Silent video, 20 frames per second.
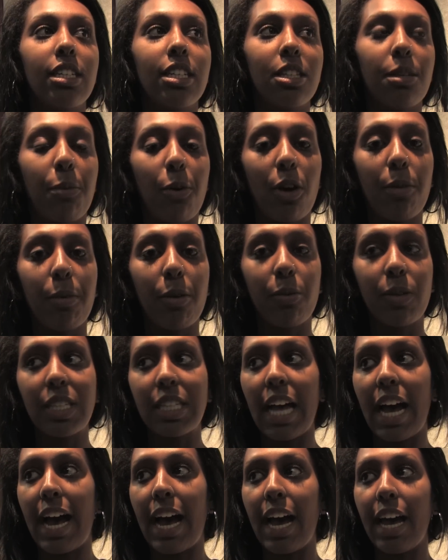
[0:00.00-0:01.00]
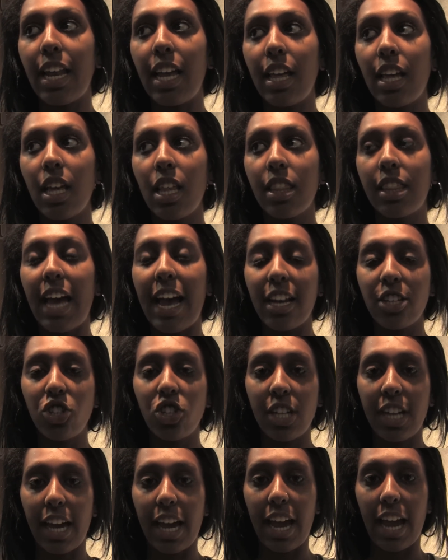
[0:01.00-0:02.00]
disappointment was that the
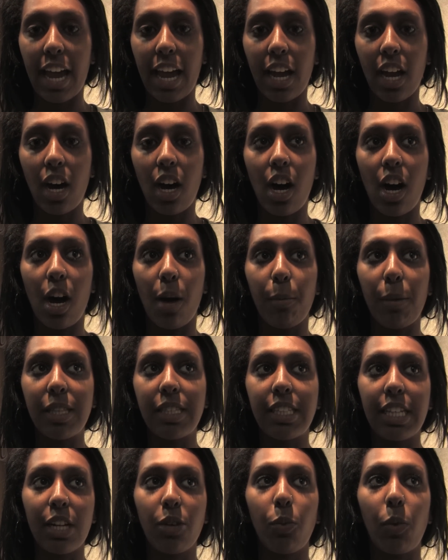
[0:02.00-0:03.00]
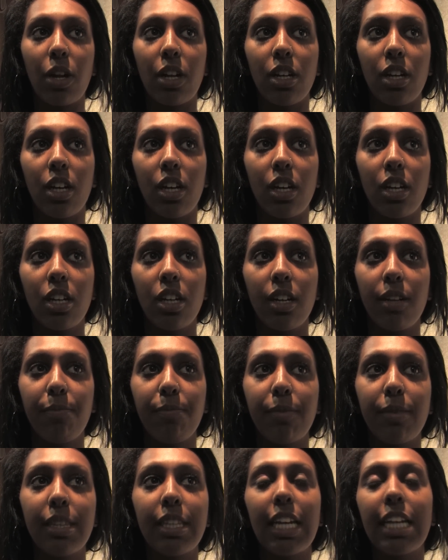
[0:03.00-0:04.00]
SGA didn't want
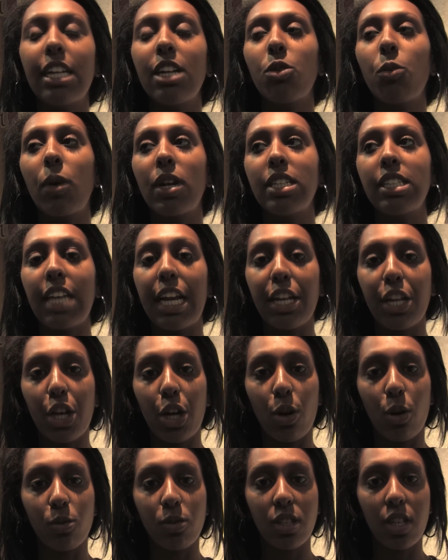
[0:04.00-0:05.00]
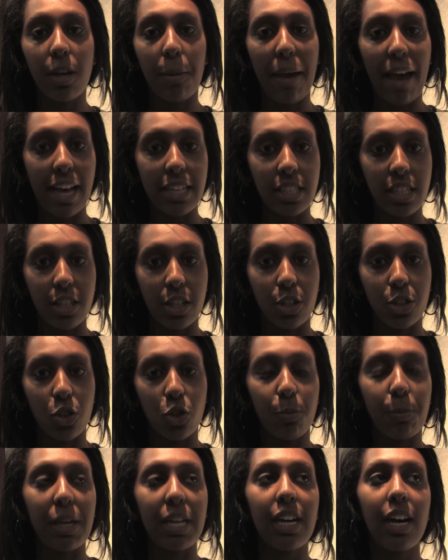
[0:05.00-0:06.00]
to say no to passing their
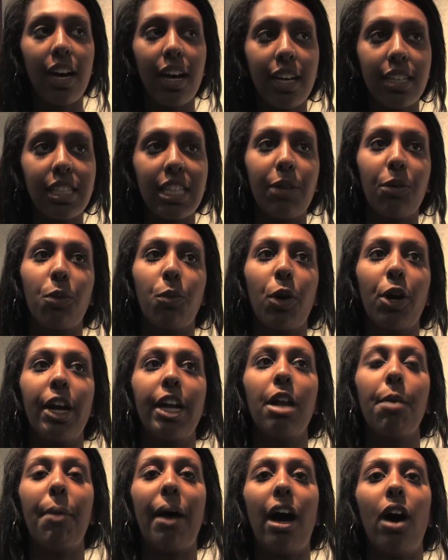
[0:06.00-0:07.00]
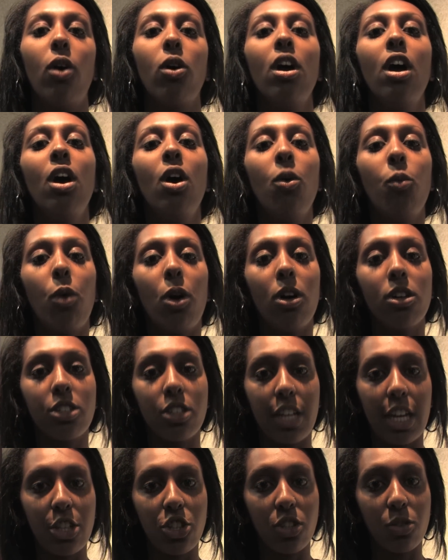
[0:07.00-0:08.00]
group because they were worried about what
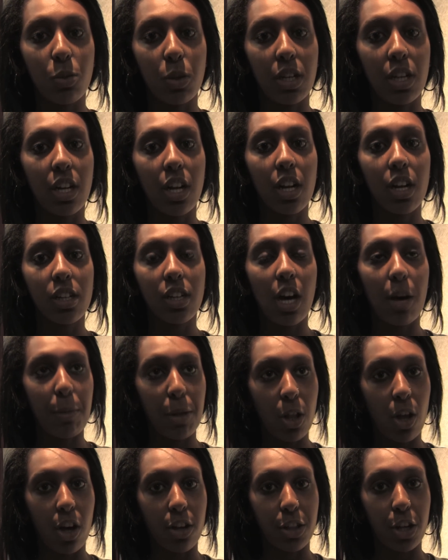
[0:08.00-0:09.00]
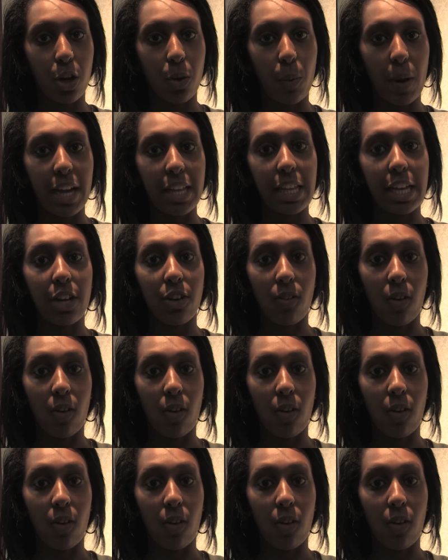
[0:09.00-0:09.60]
altercations would come along their way later